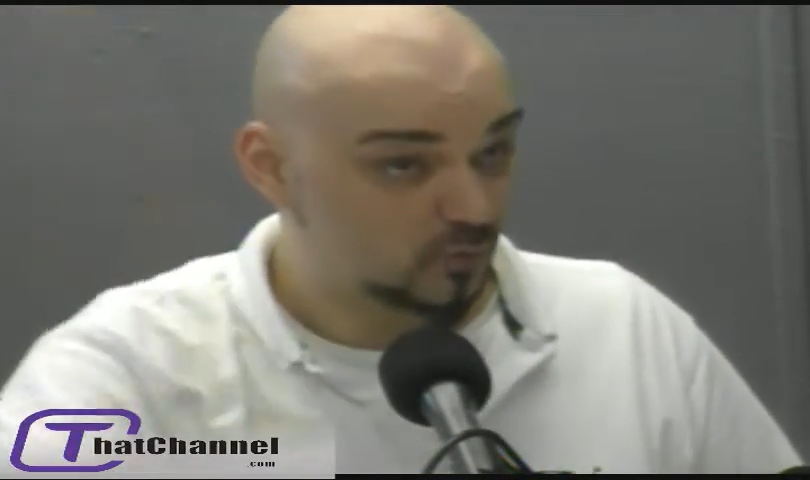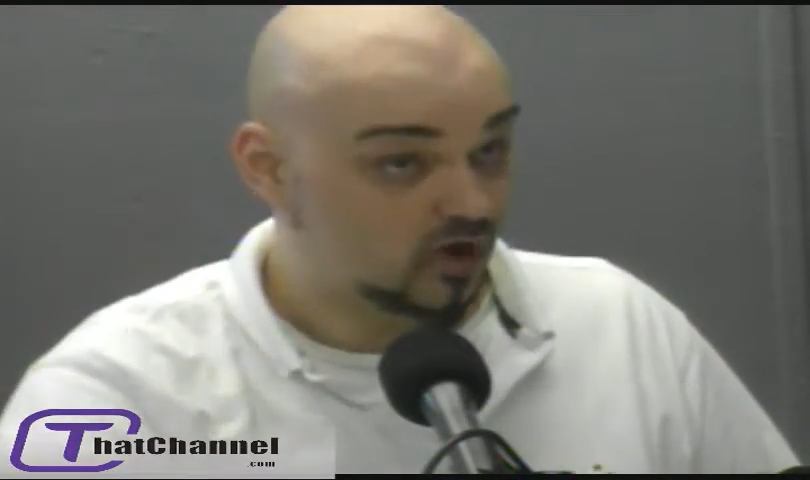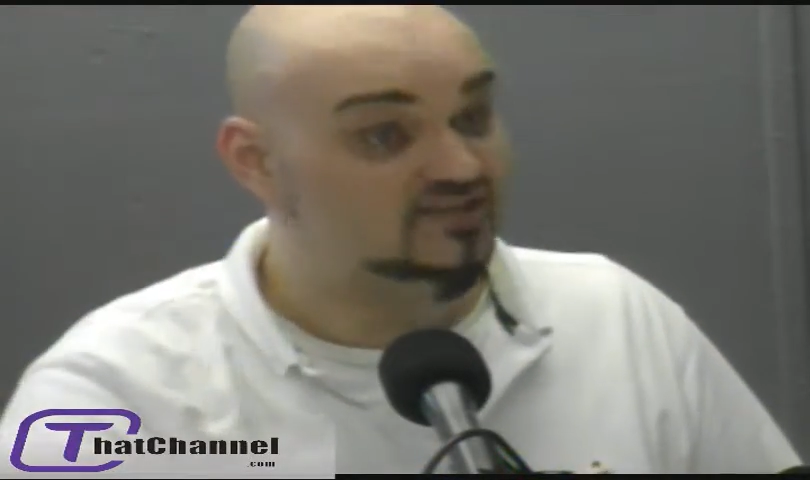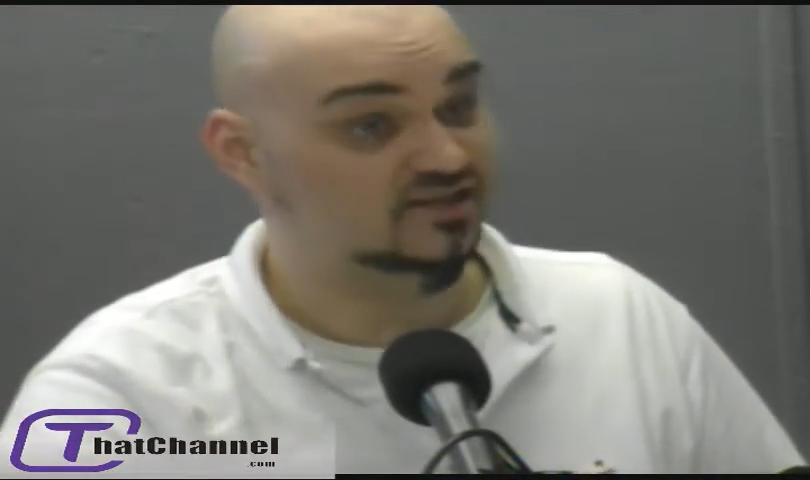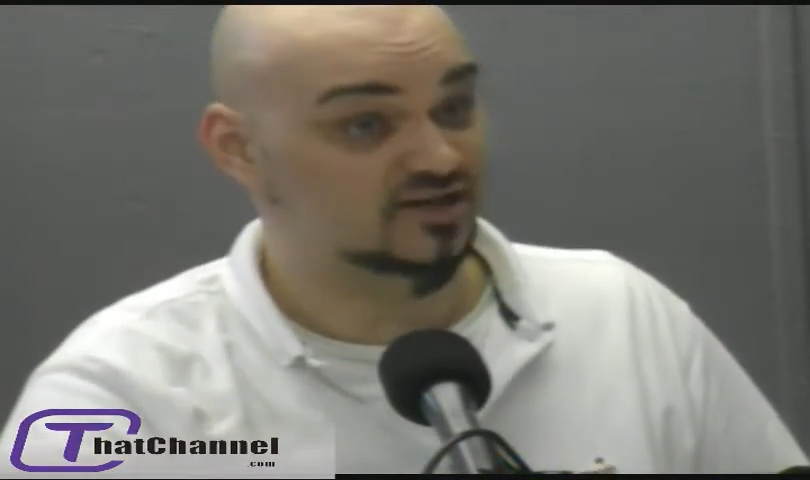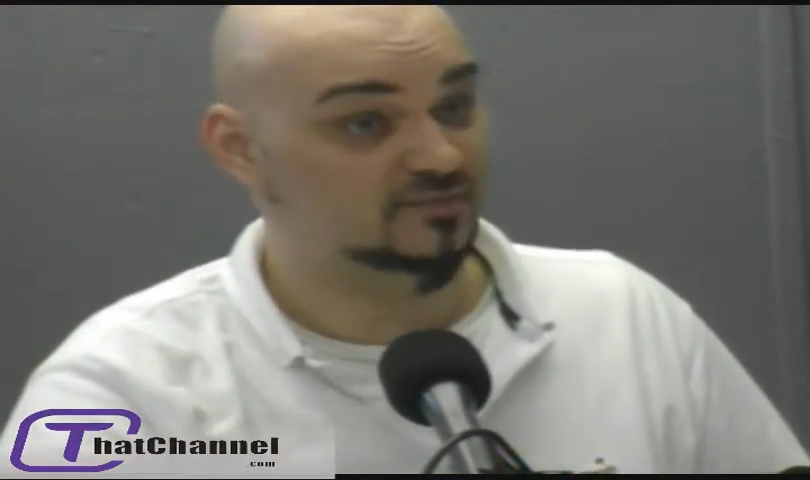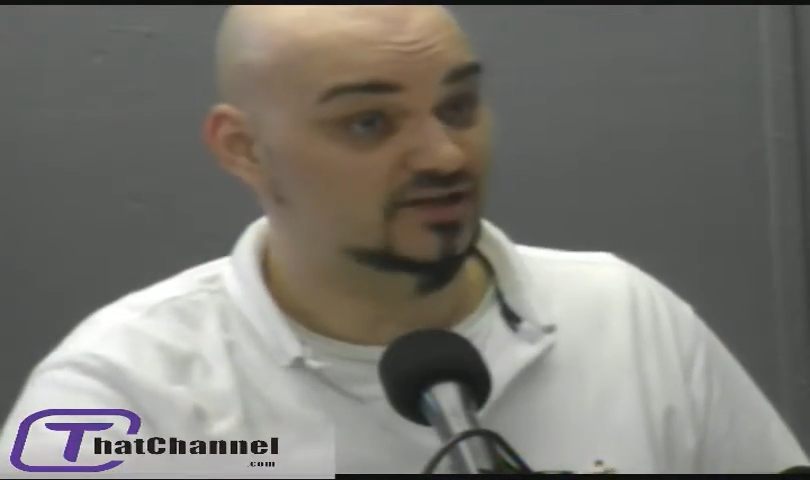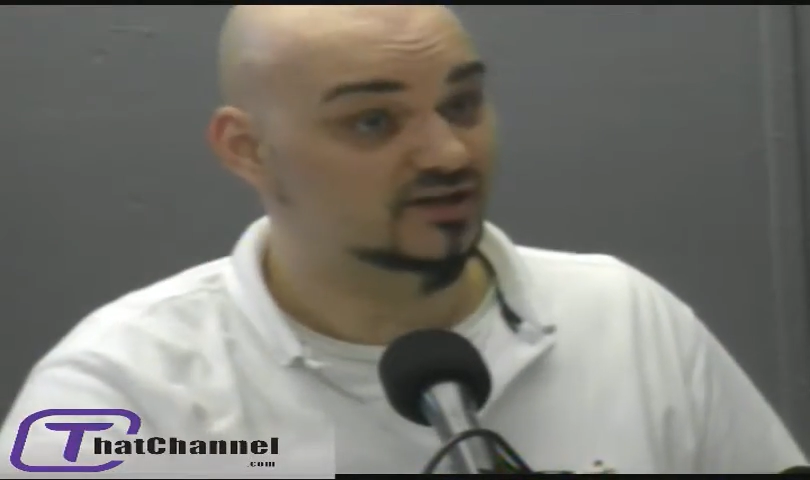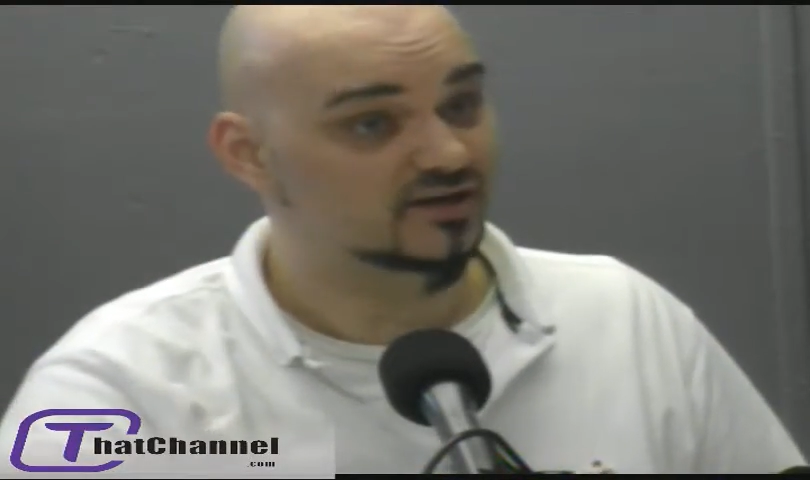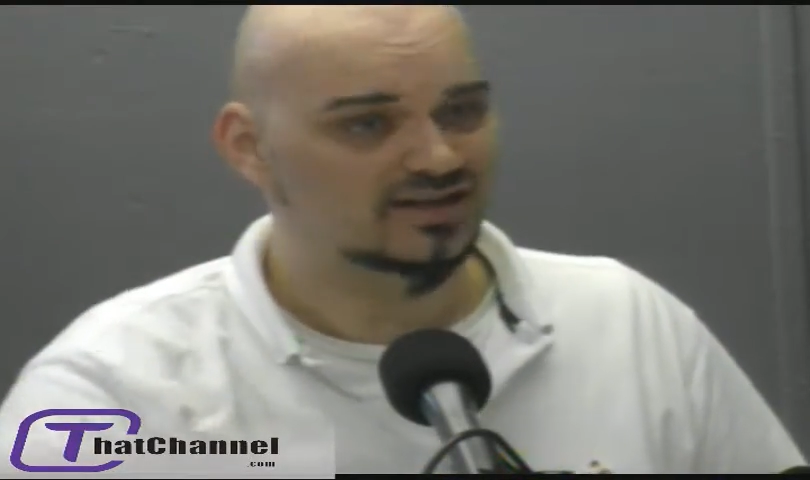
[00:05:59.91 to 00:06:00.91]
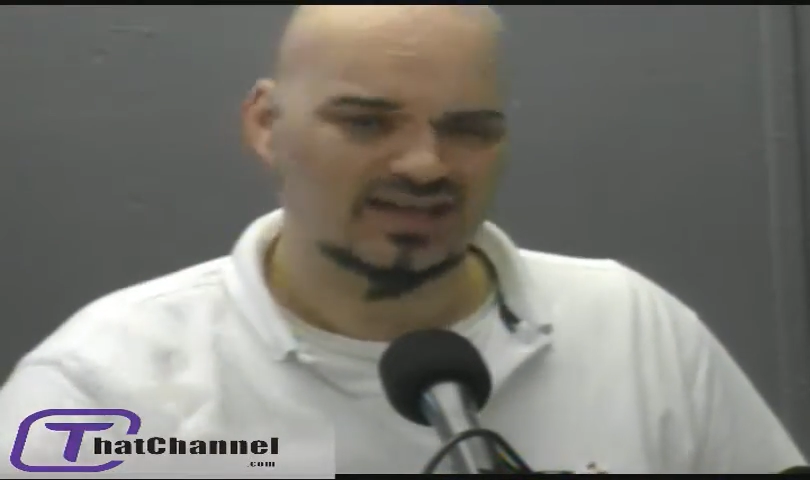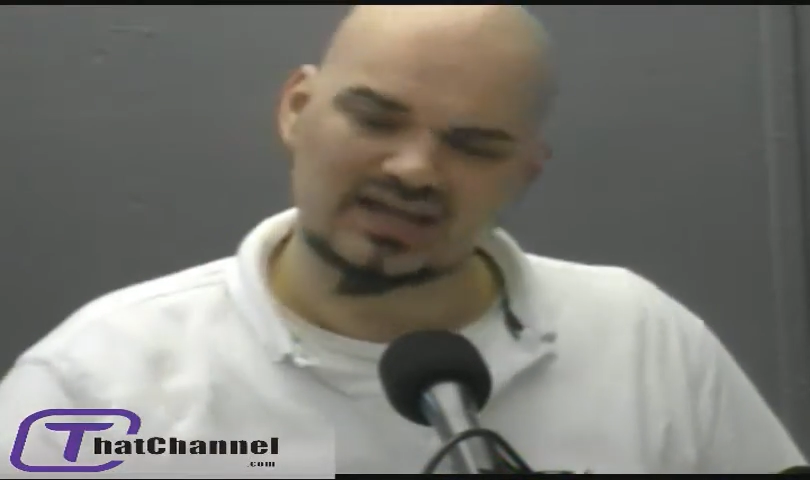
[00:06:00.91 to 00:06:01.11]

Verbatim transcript: want to come here, yeah.